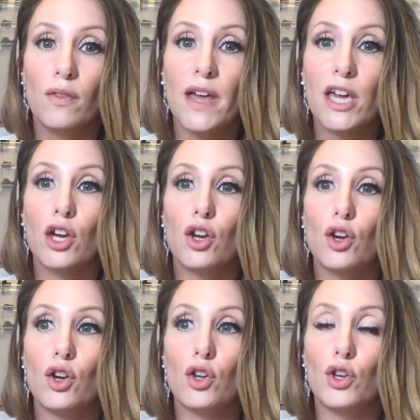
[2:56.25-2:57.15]
like
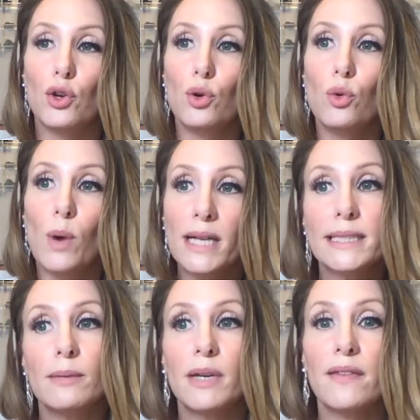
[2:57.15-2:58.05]
you want
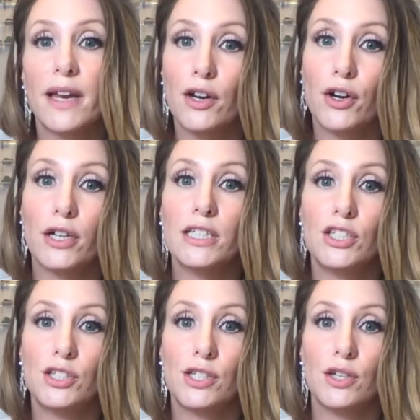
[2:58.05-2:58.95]
somebody that
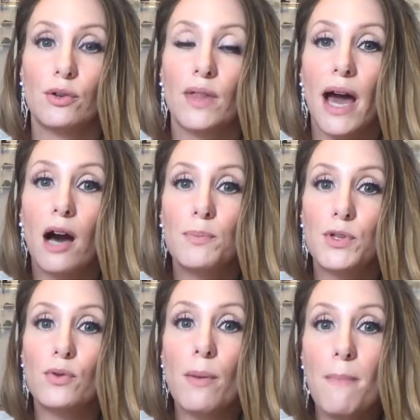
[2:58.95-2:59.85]
encourages you, that helps
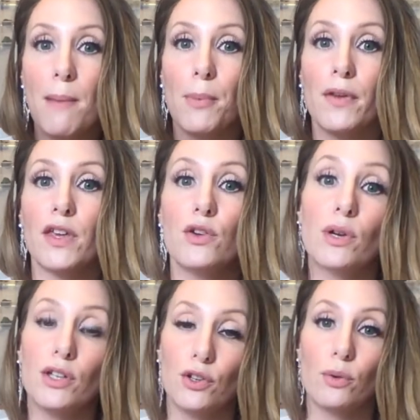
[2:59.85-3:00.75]
you remember that you
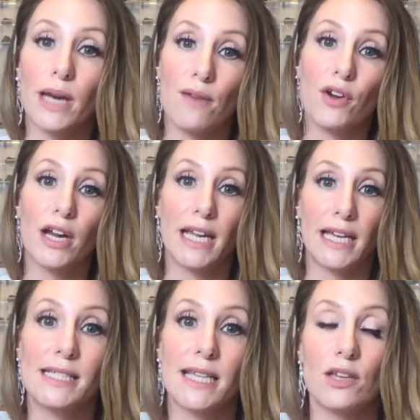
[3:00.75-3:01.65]
can do whatever it
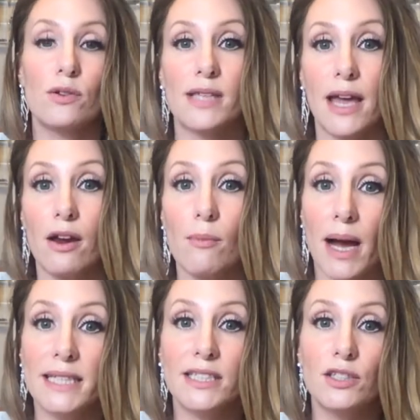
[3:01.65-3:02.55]
that you set your
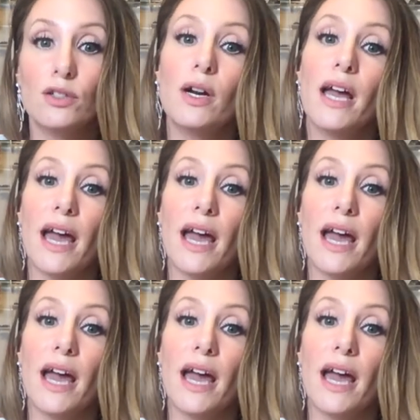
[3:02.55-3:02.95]
mind to.